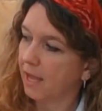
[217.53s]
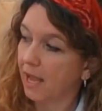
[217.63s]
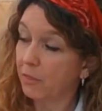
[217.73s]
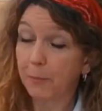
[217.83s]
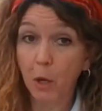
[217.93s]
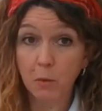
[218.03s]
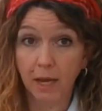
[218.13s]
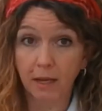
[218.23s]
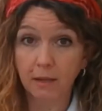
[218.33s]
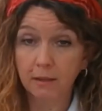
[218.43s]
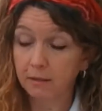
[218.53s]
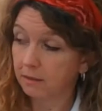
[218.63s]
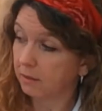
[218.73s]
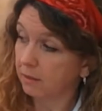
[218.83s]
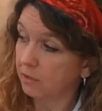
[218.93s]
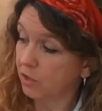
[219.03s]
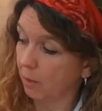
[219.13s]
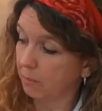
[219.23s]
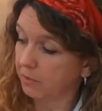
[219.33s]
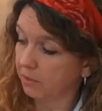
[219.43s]
And the pony
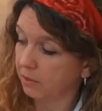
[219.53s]
jumped